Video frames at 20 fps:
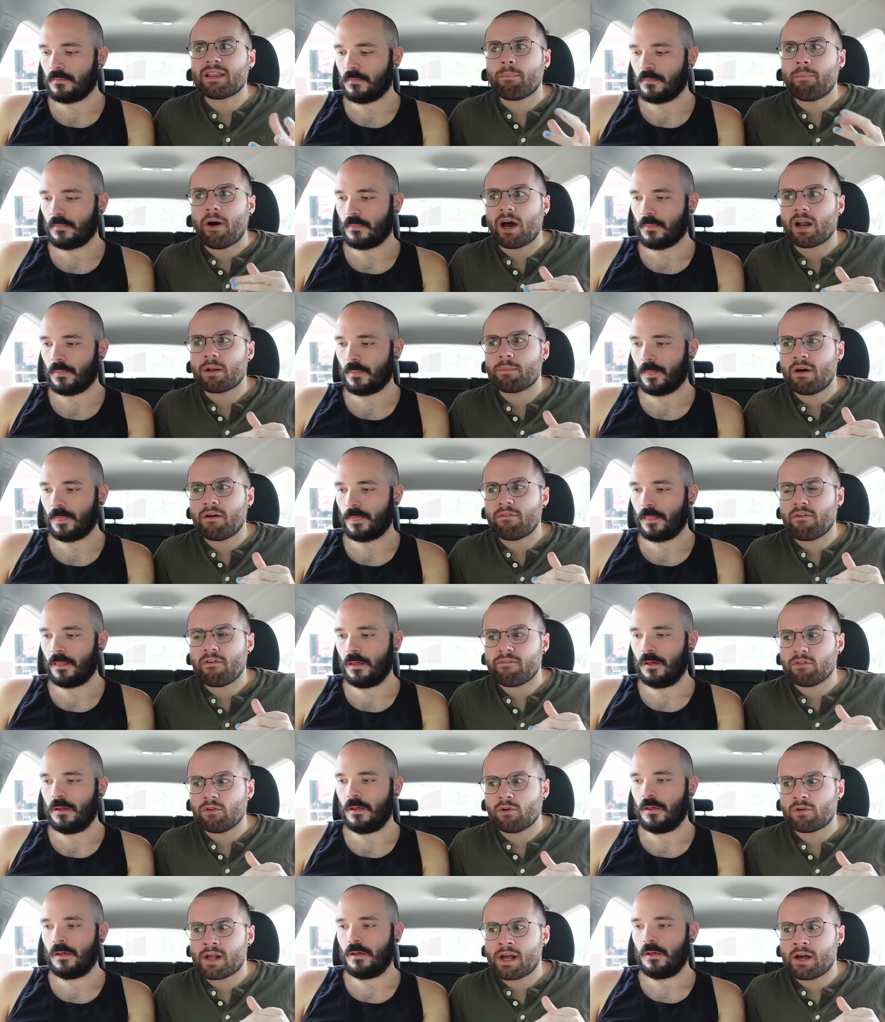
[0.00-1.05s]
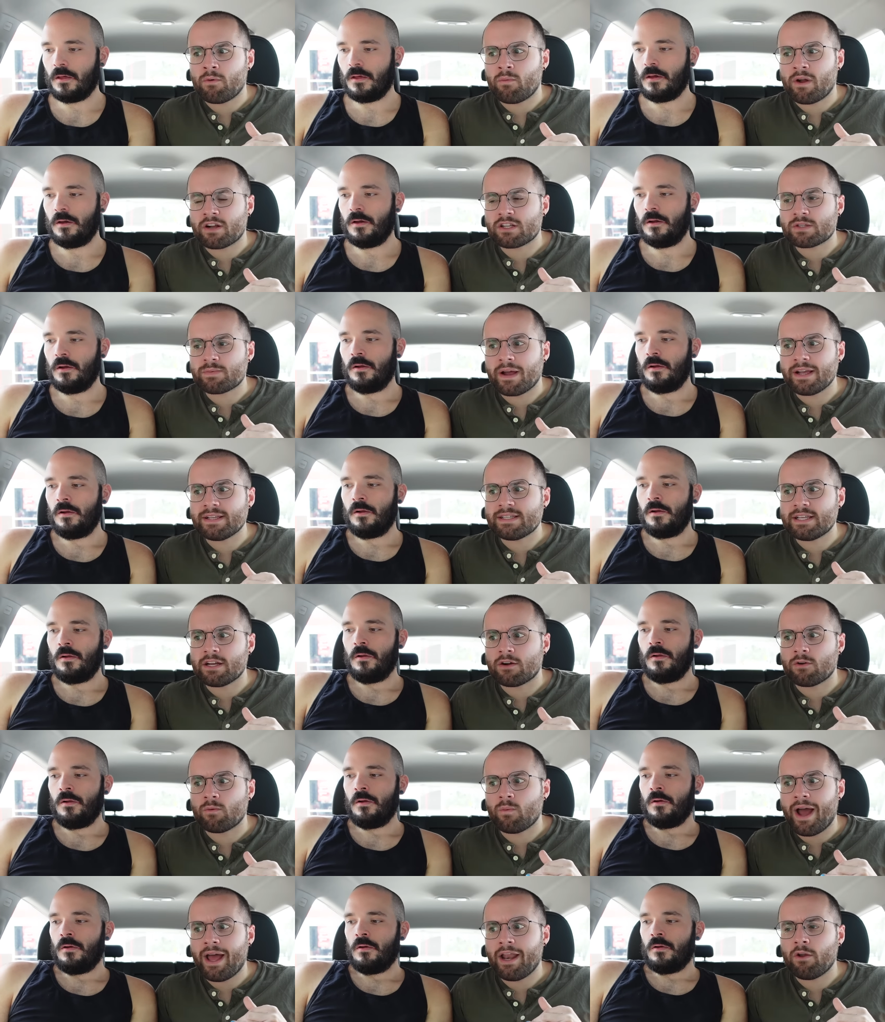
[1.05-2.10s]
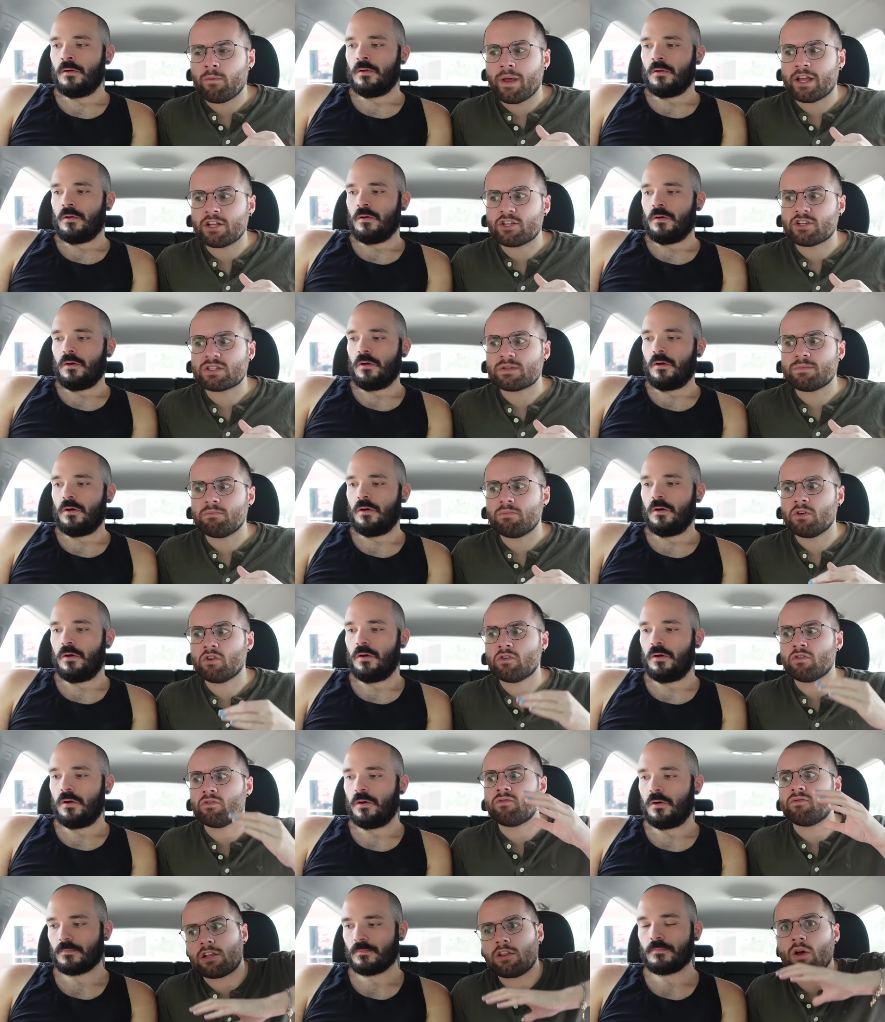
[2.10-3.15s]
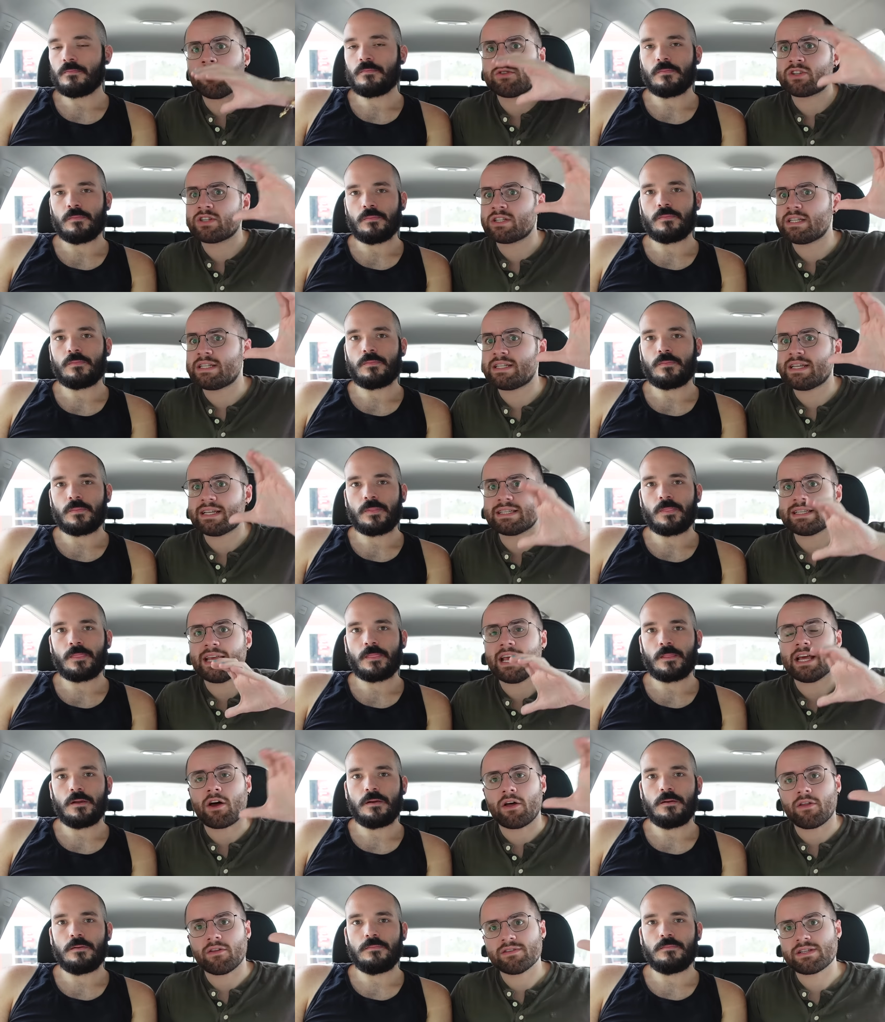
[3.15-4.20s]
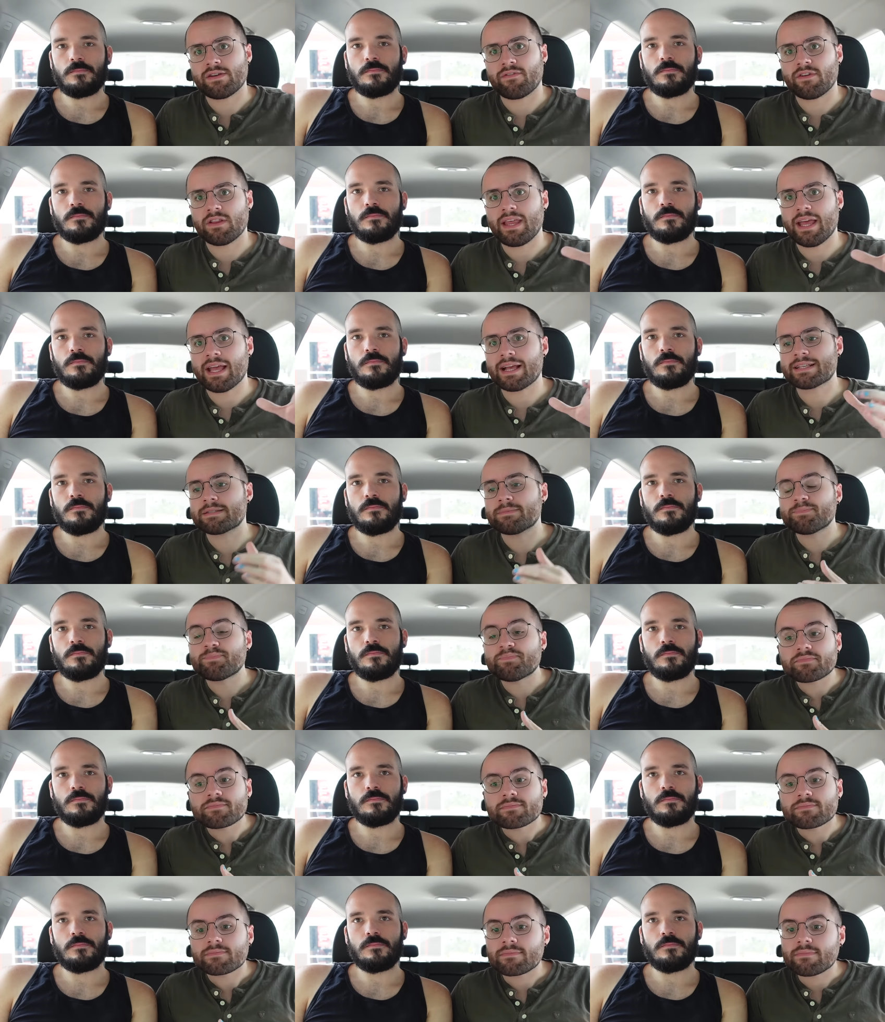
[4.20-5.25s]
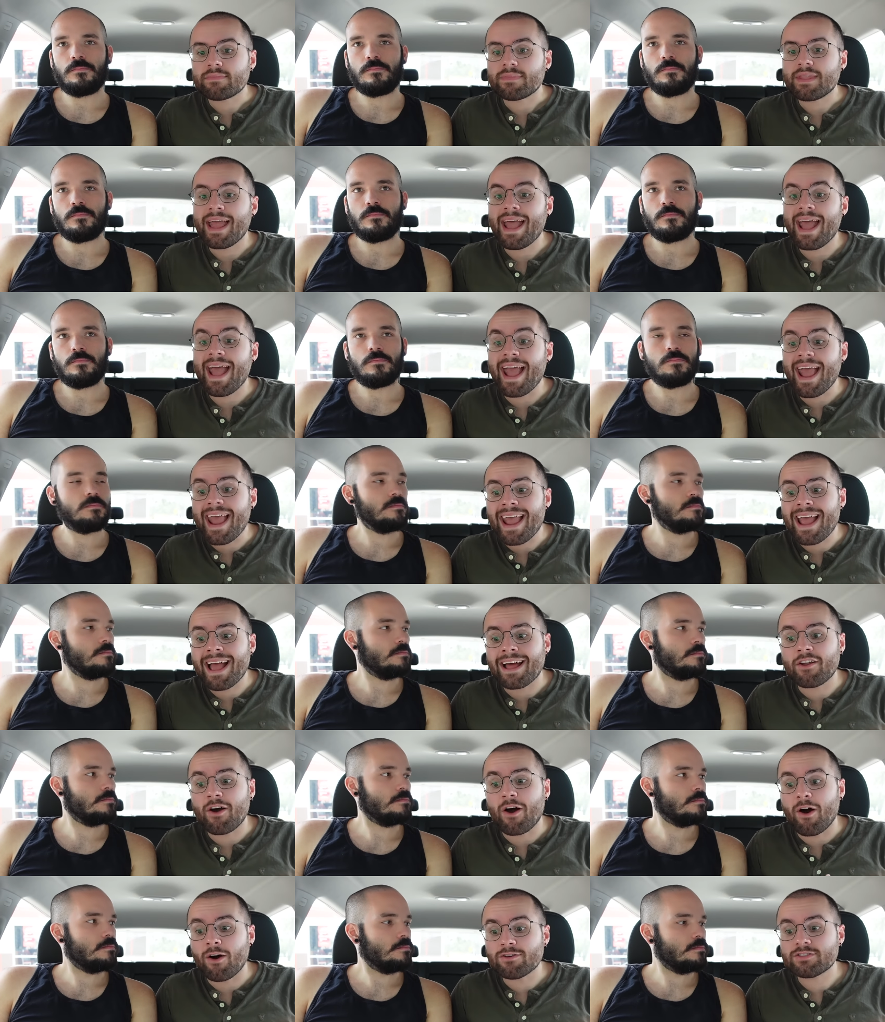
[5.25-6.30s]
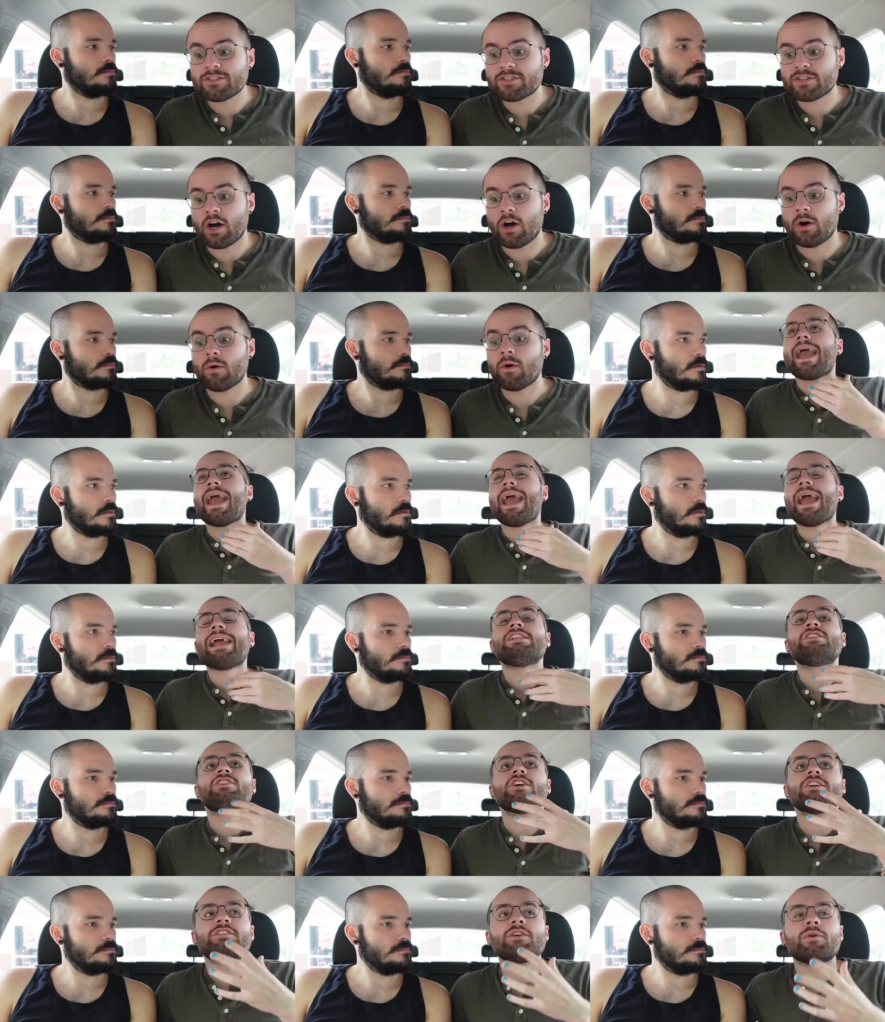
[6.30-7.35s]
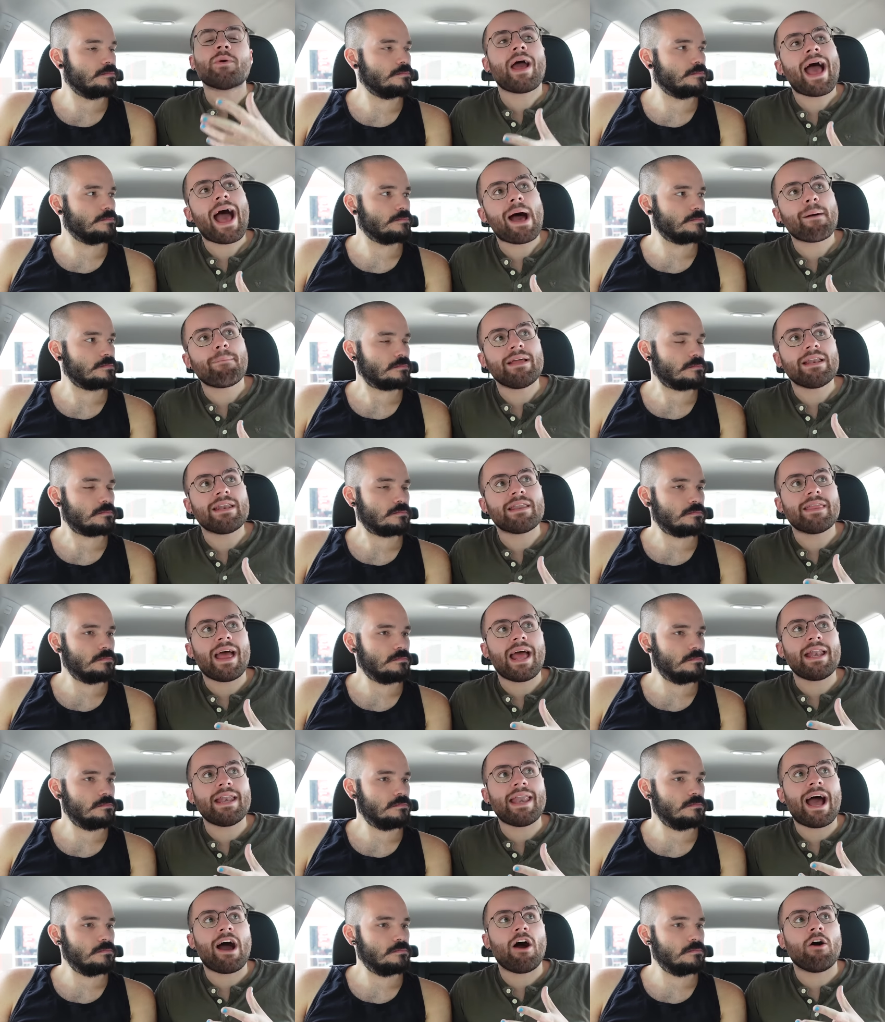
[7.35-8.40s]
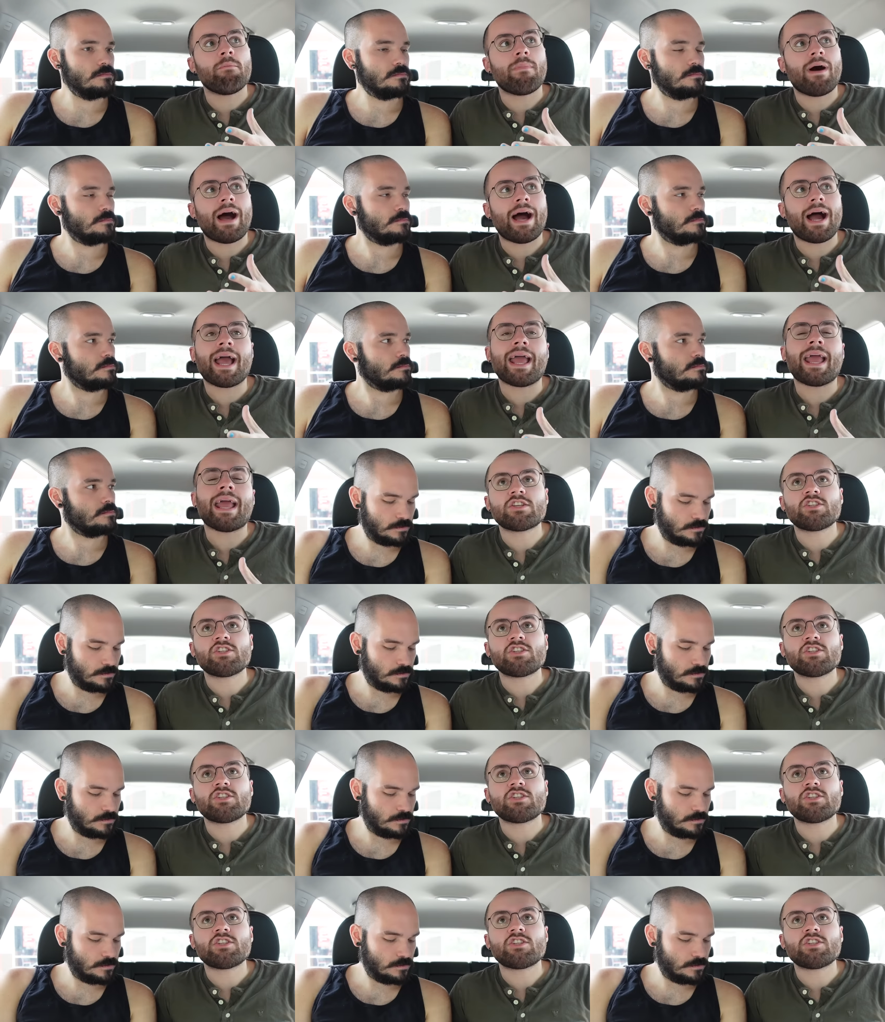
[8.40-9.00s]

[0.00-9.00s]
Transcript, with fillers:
Speaker 1: the bottom of Florida where it's pricier when we could just move closer to Disney and all those different things? And also, it just so happened that now my